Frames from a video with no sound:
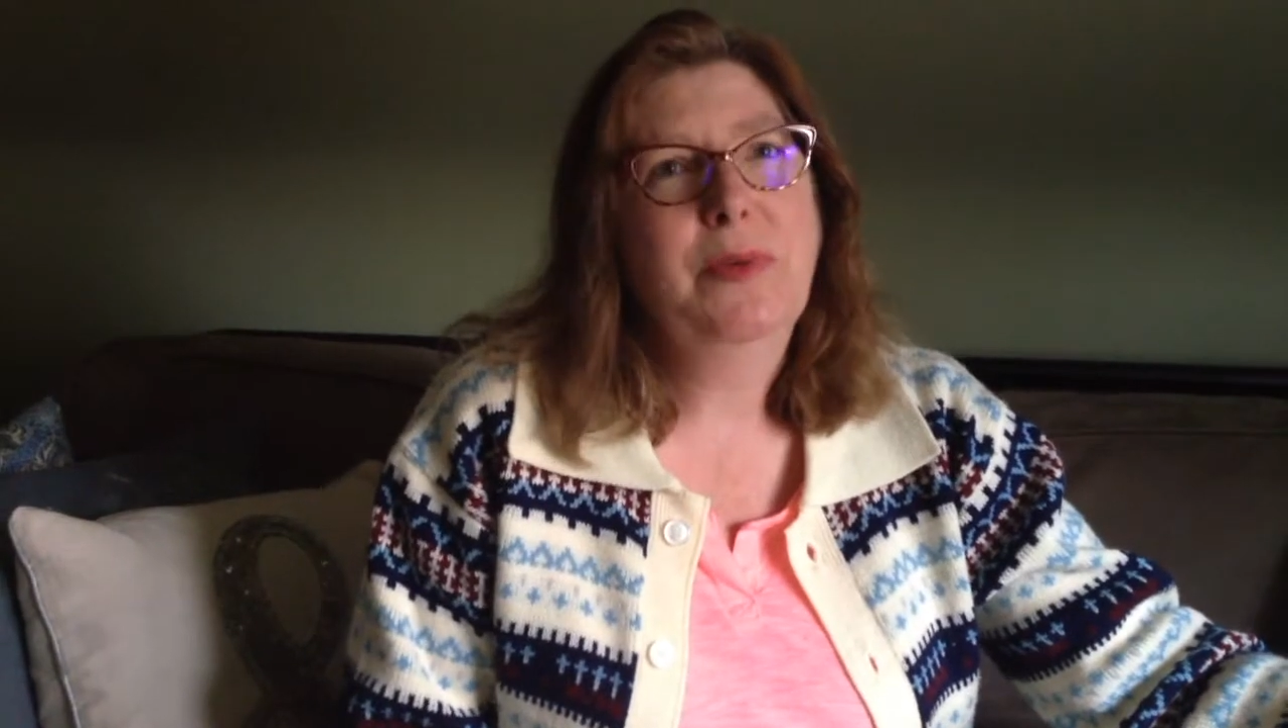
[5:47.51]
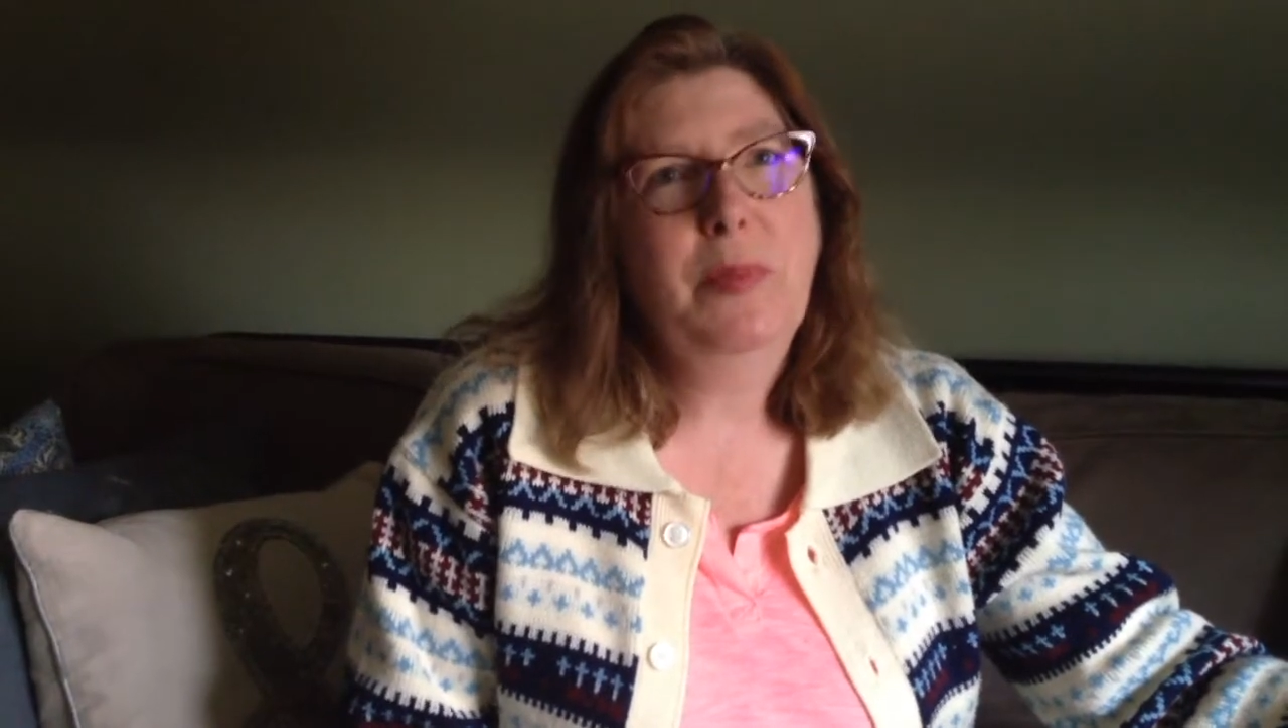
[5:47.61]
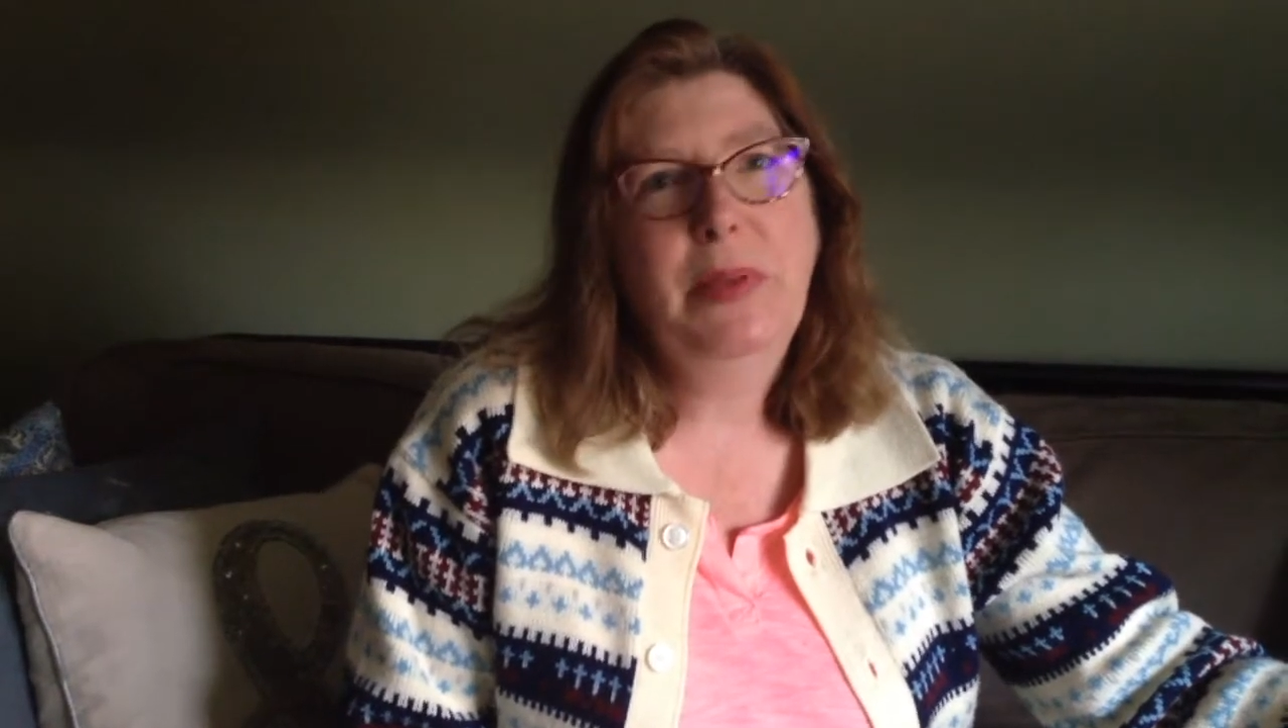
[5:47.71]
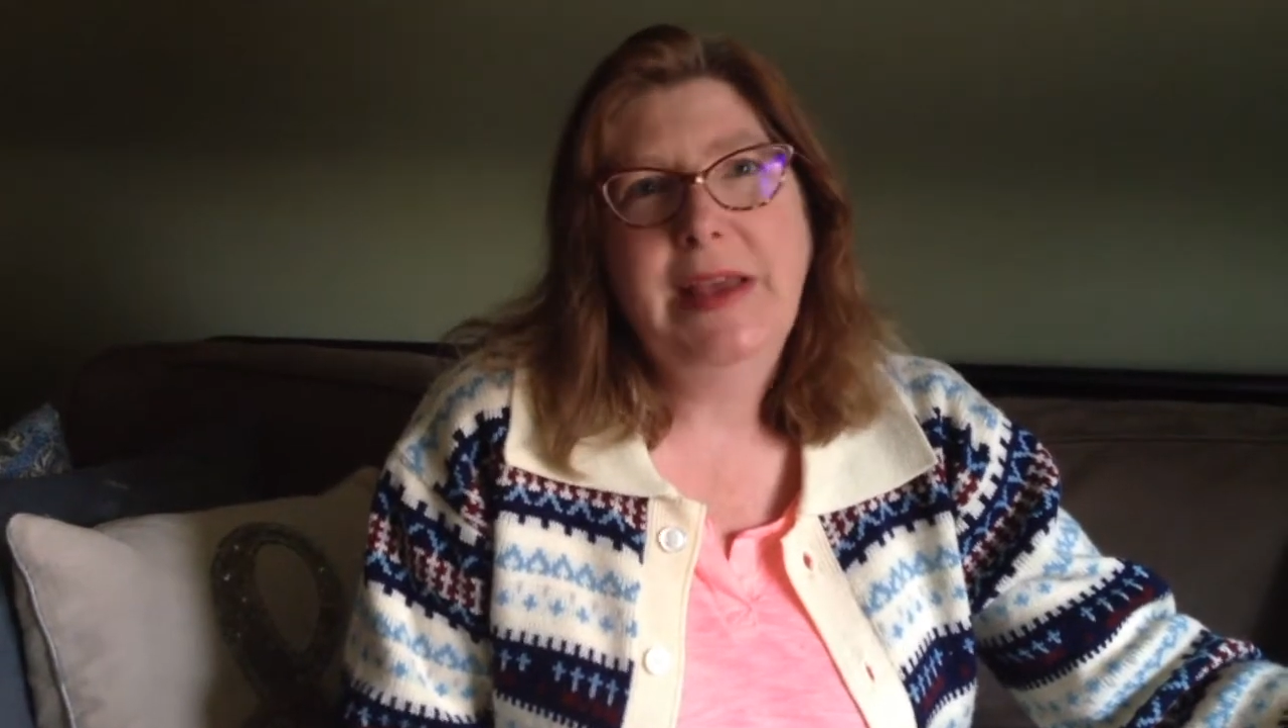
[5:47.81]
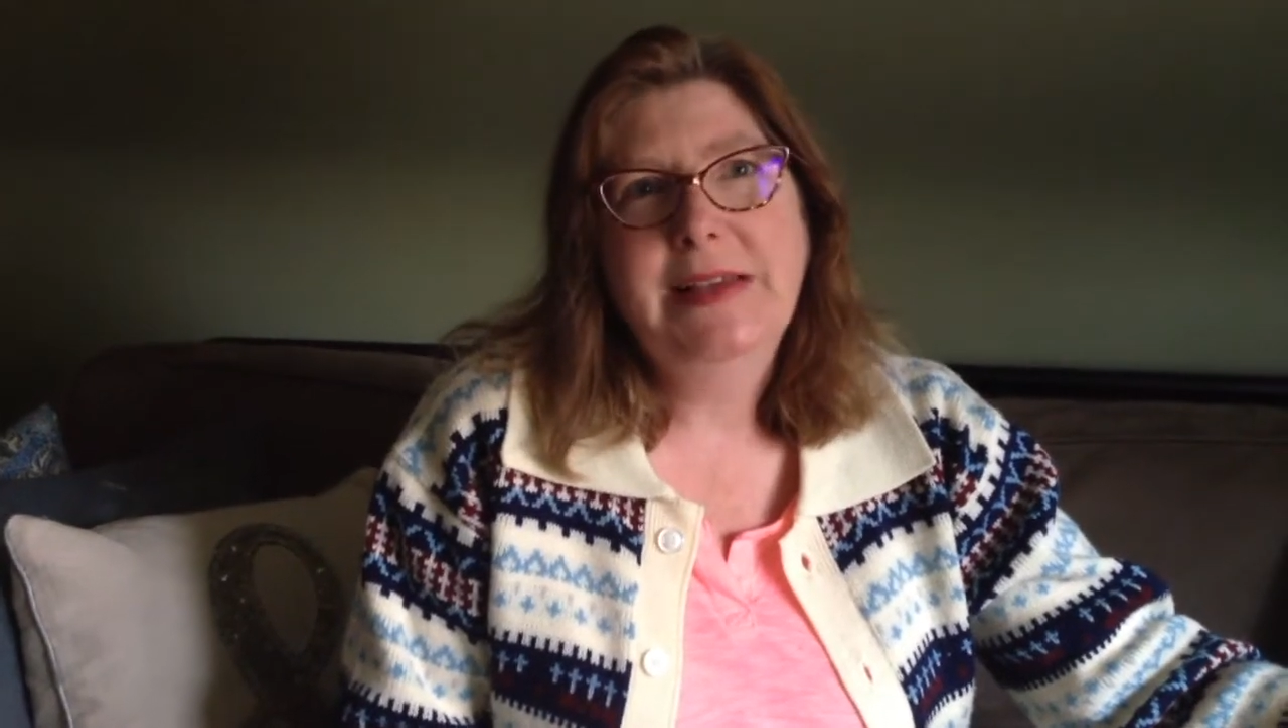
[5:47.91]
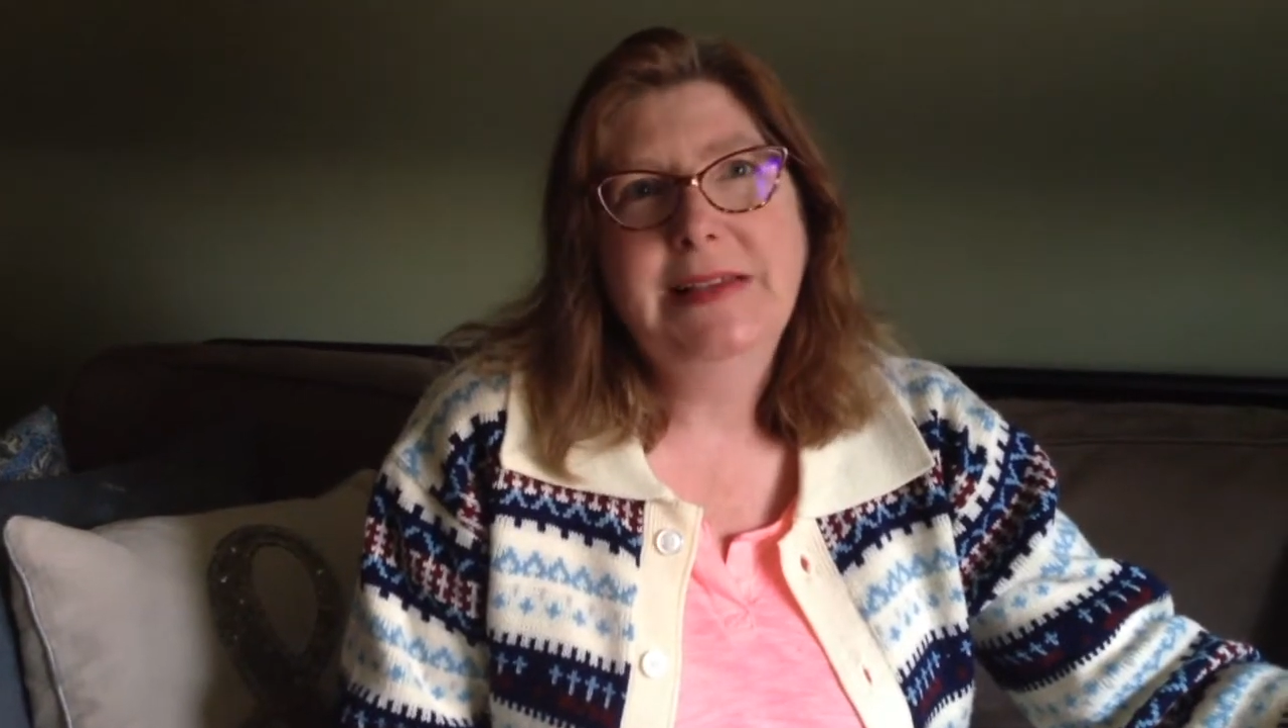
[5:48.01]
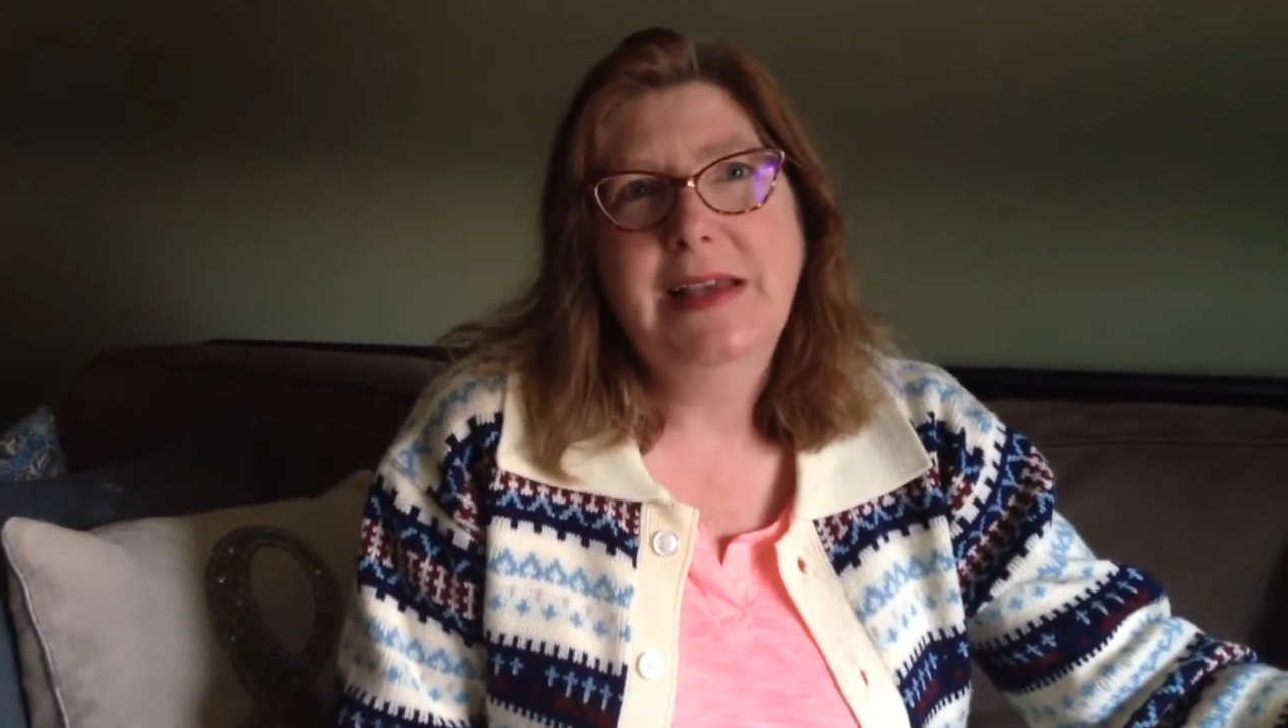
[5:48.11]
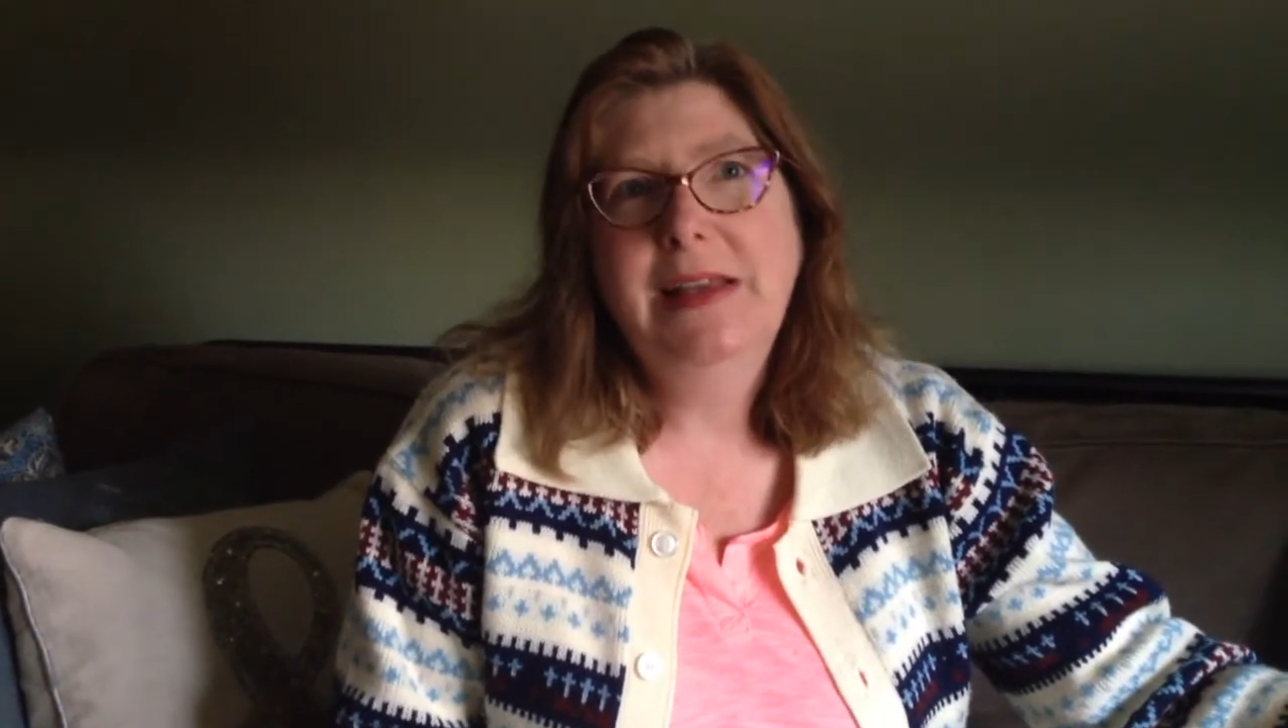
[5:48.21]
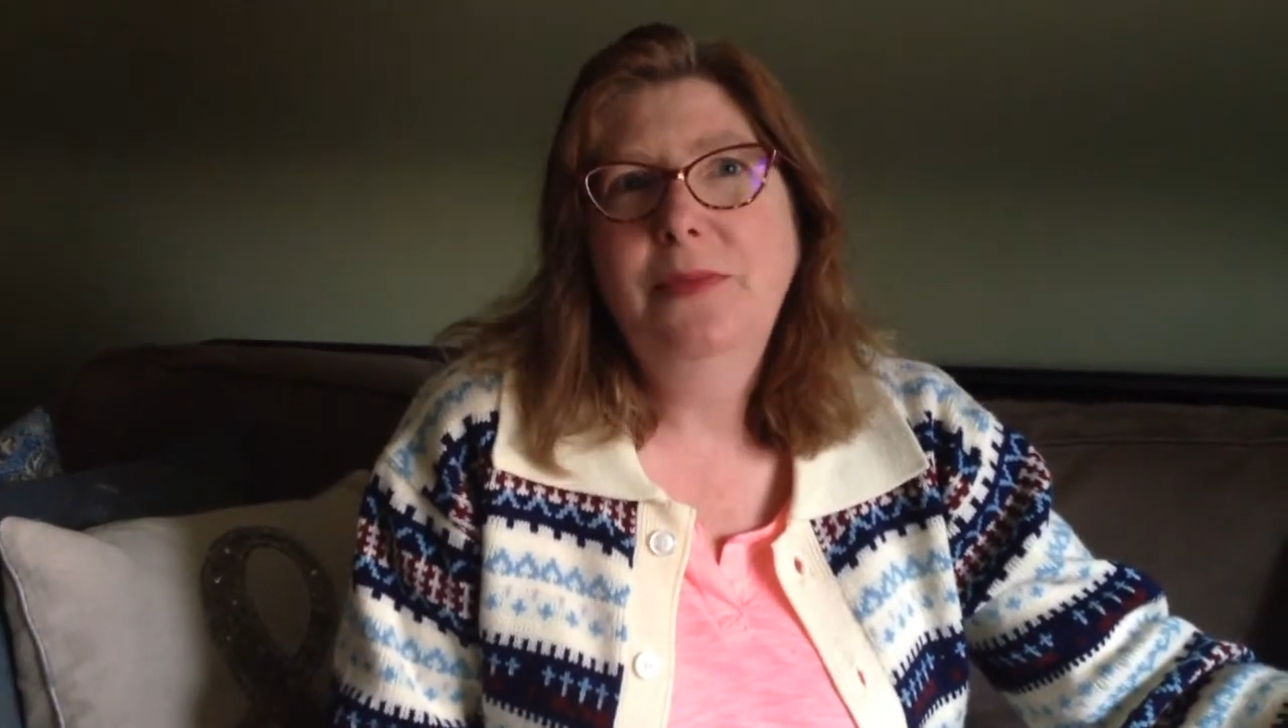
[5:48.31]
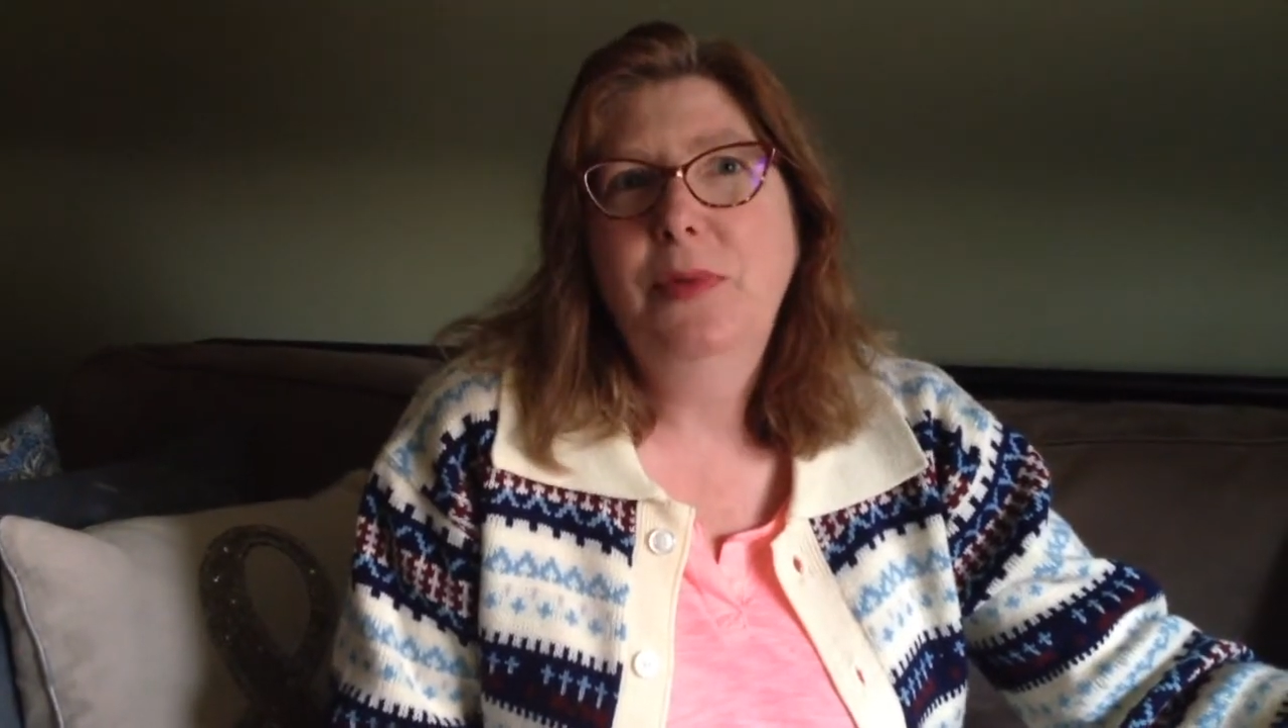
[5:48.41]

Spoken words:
replace it